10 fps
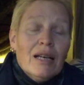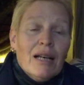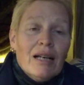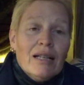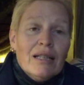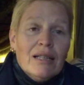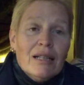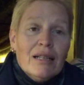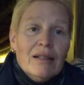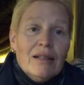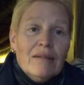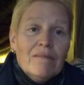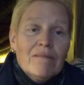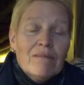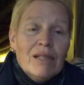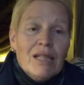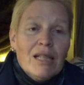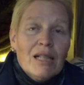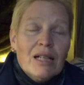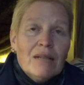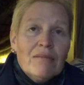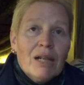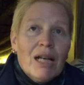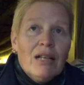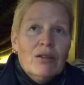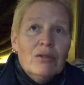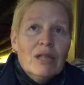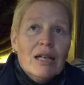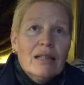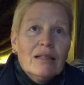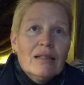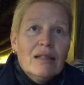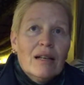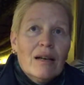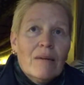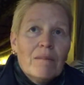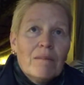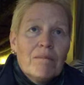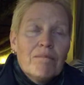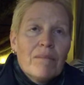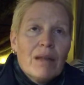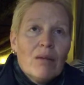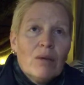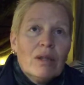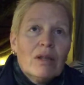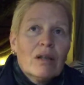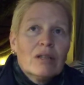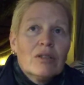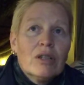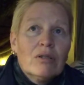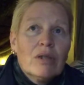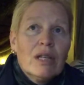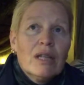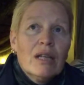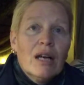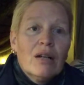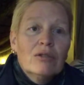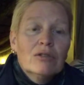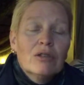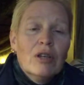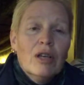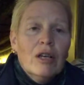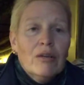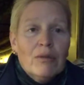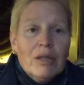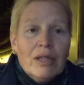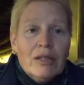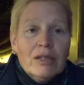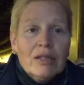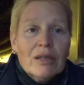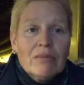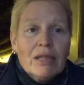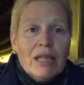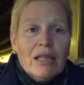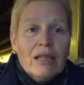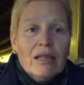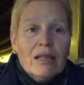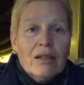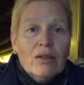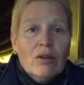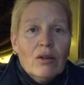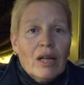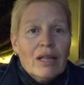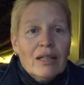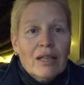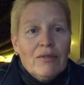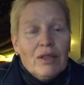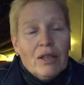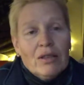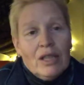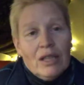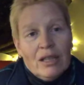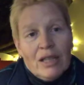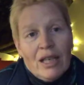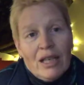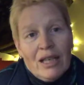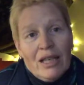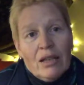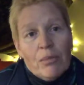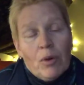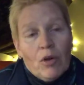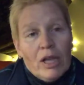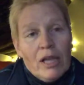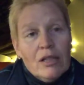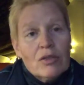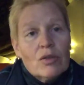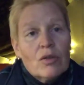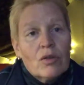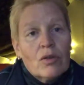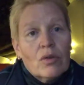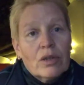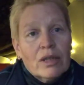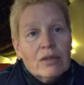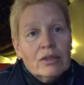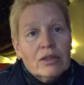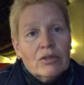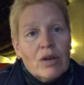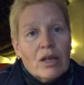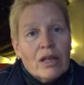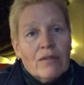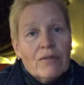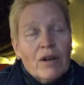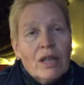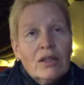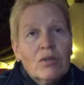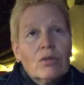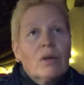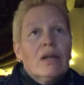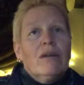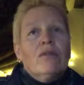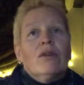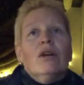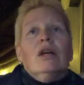And yeah, I know that when there are children in the house, when there is something, like if they need a police or there's a drunken fight or whatever,